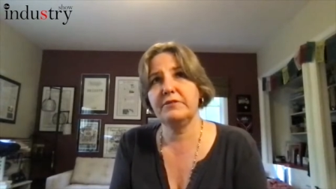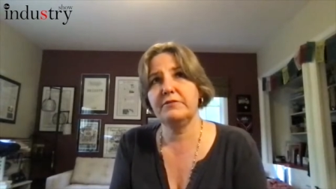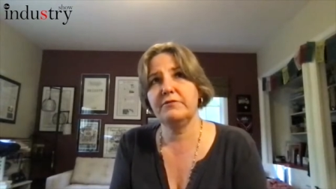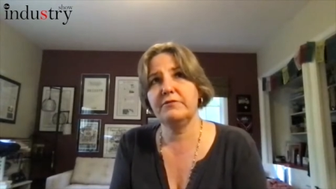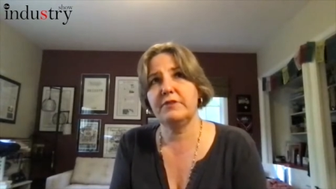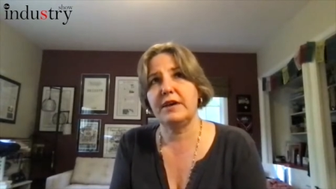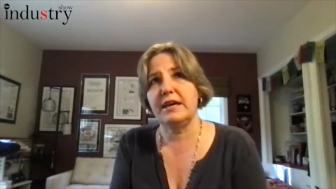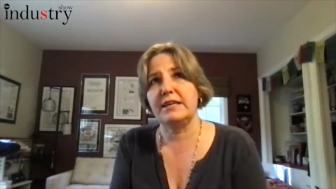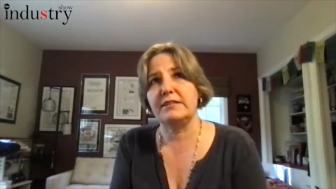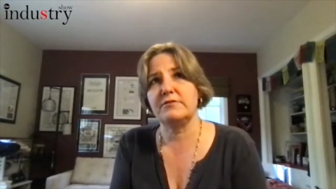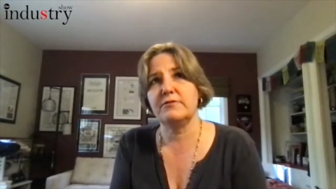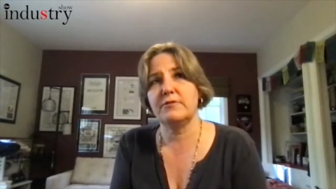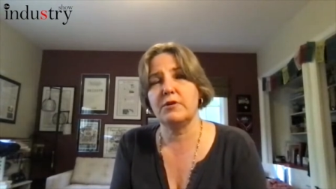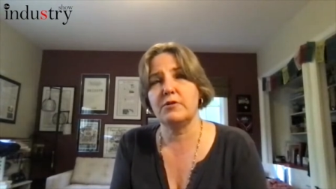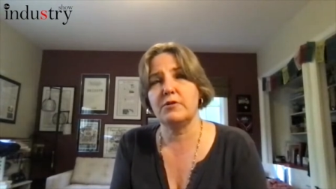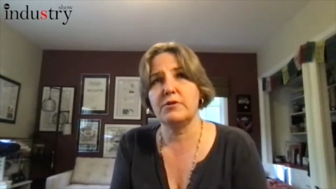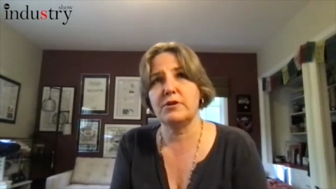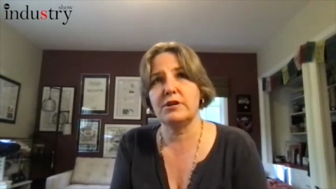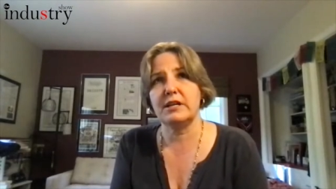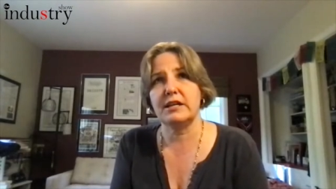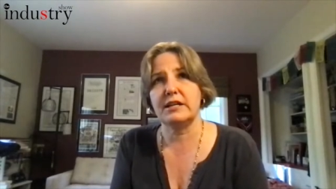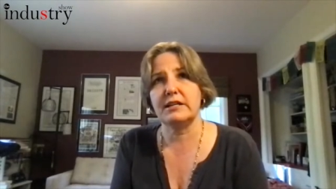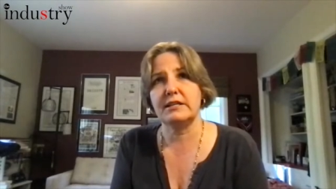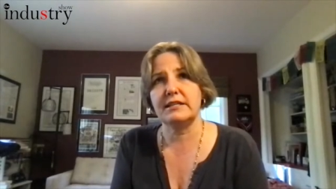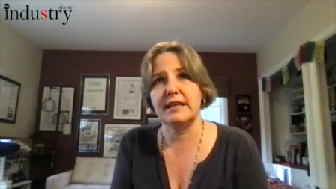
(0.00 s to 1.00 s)
fast forward,
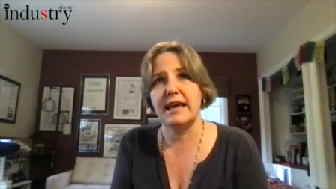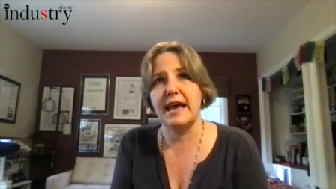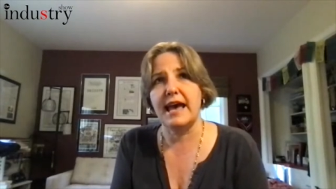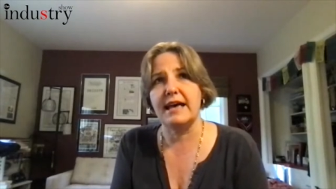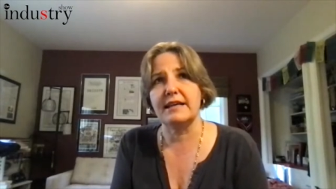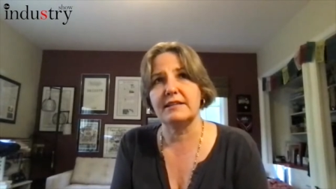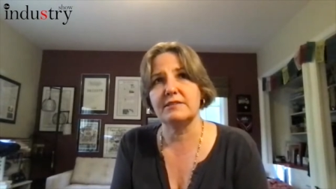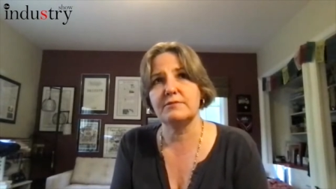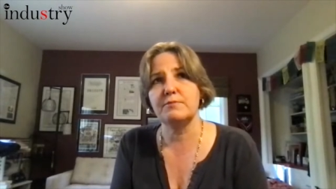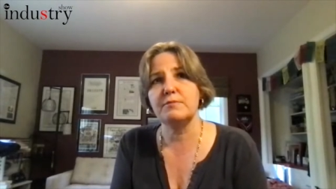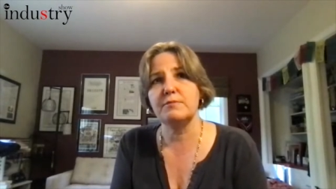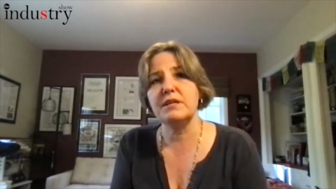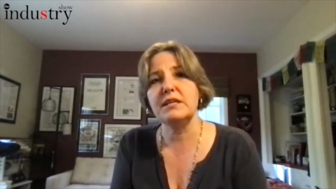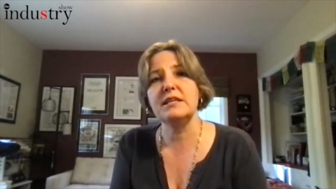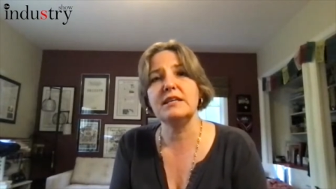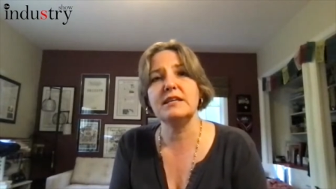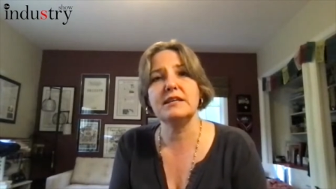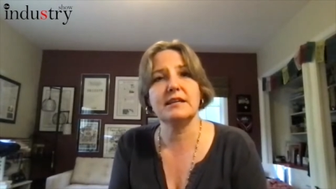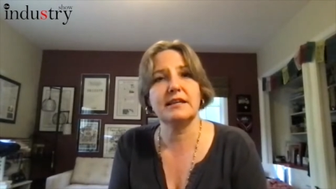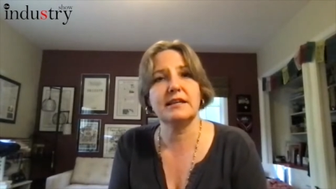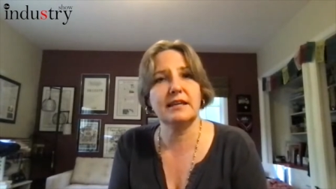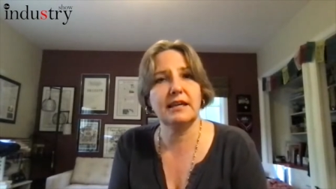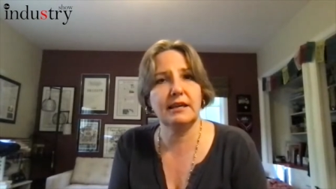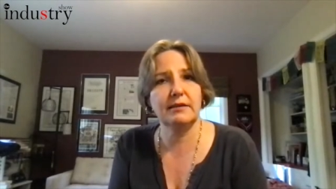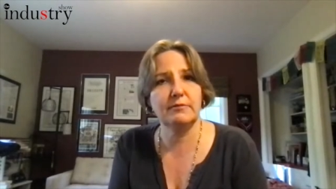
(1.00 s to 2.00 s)
and as
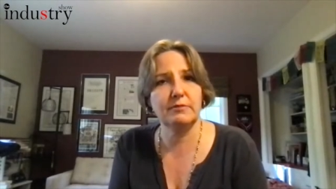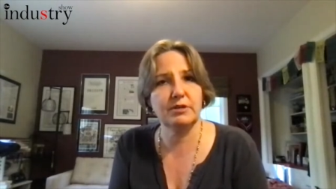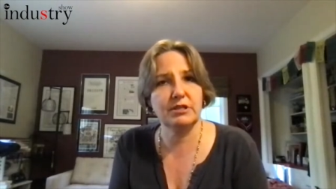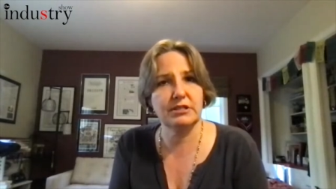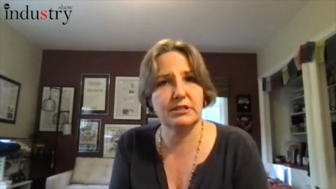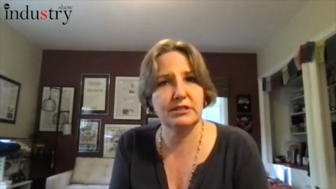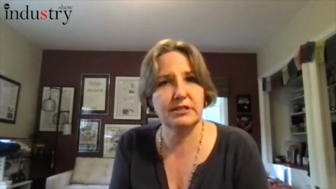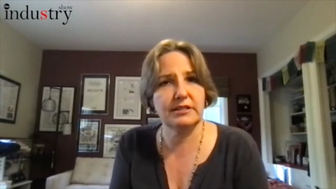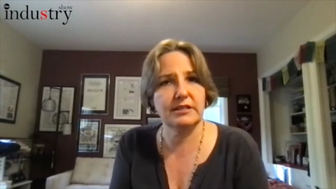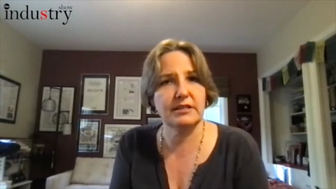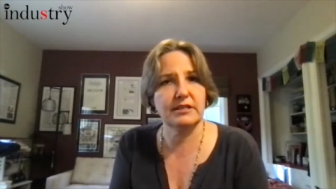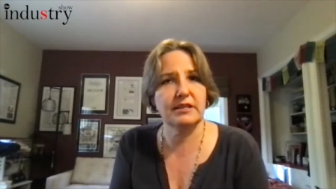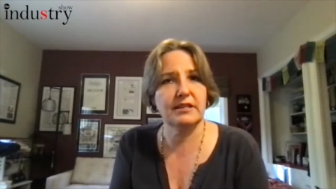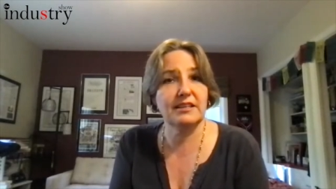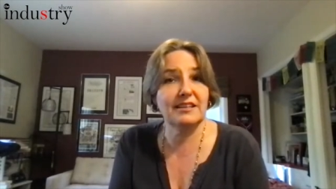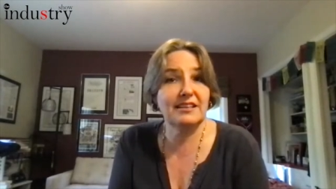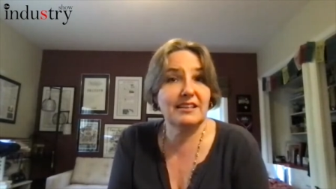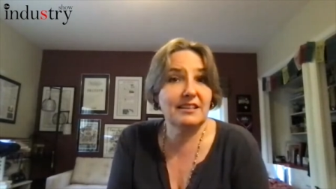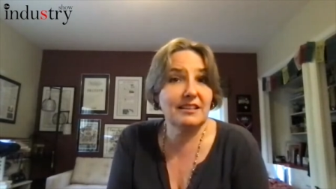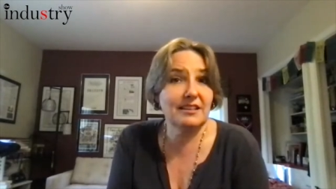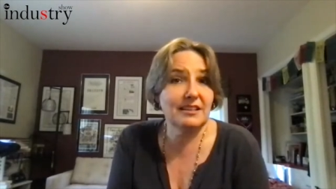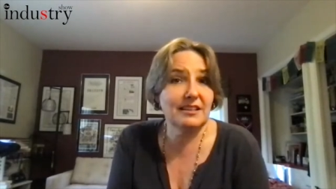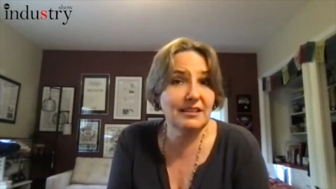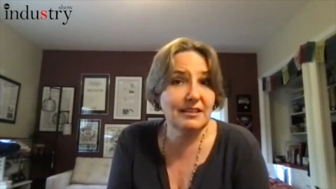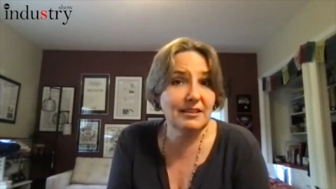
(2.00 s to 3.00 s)
media came into the
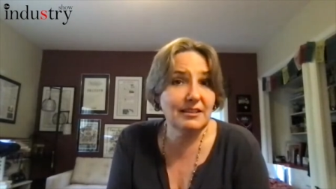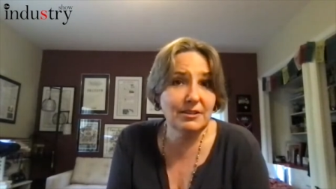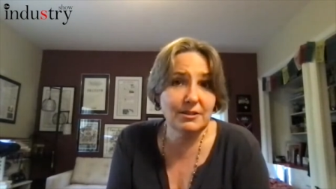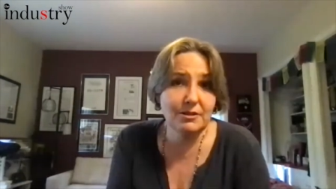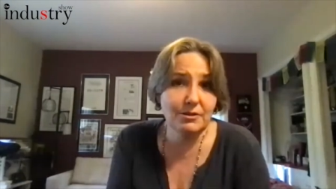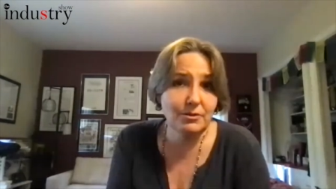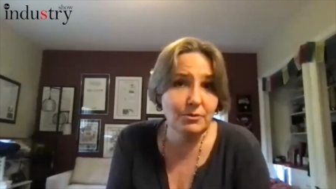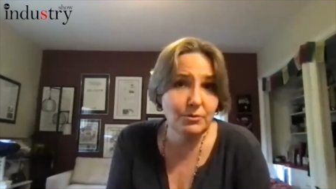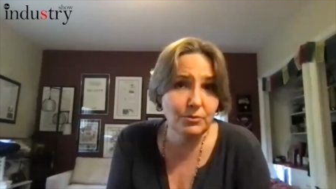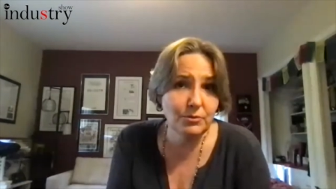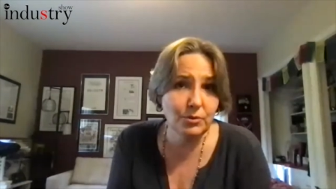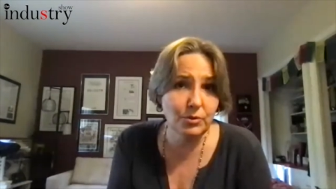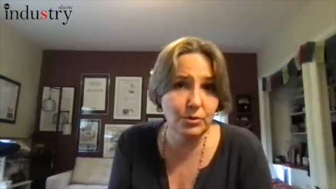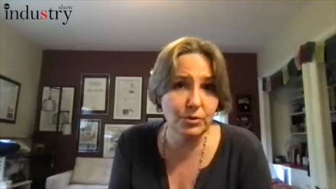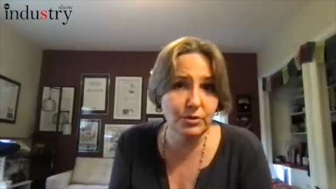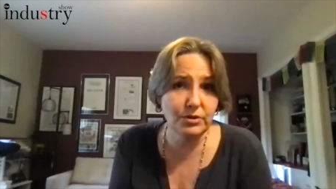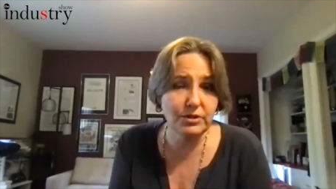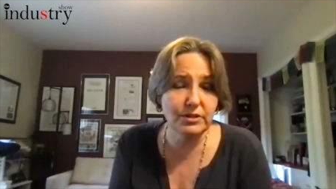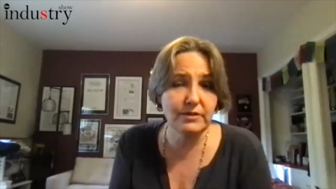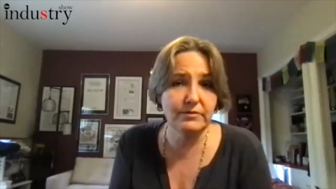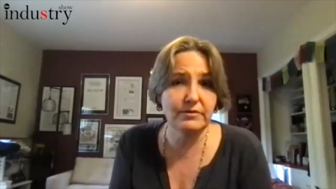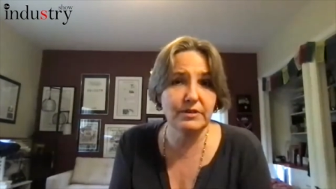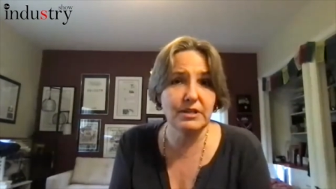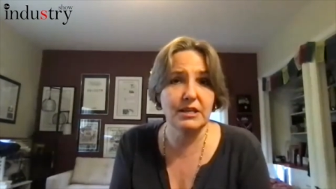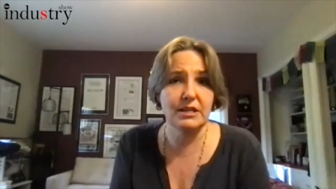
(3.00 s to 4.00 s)
world
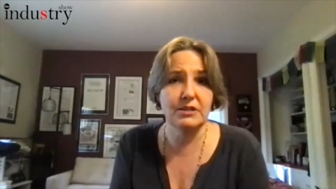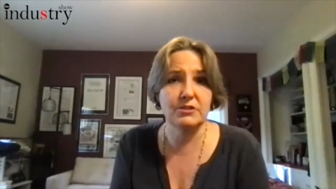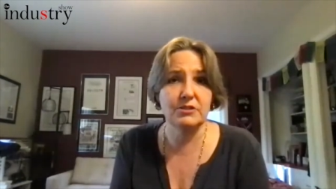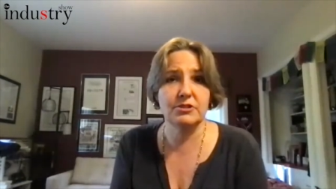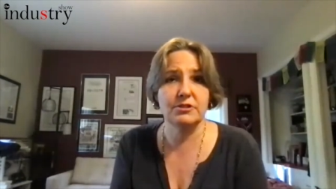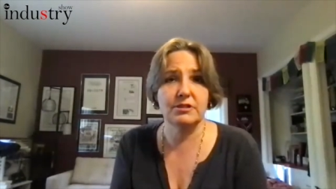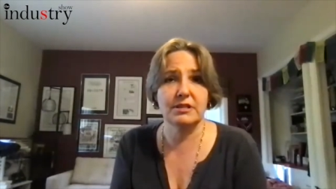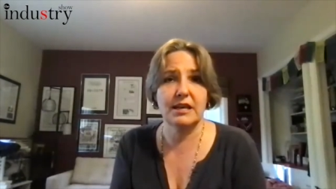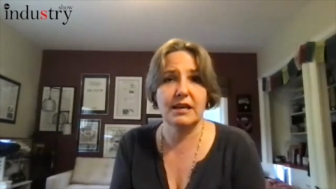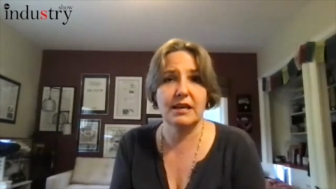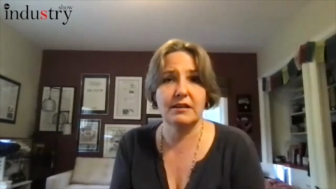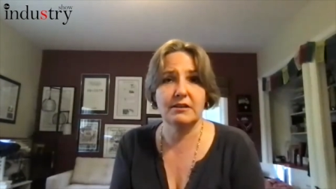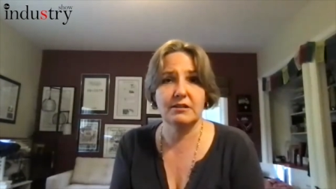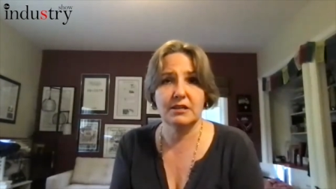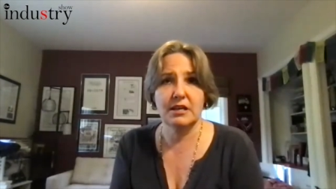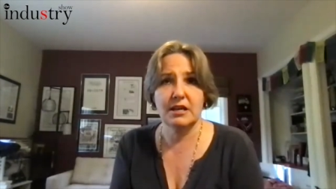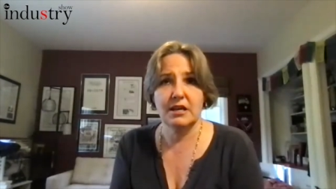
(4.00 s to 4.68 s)
of the internet,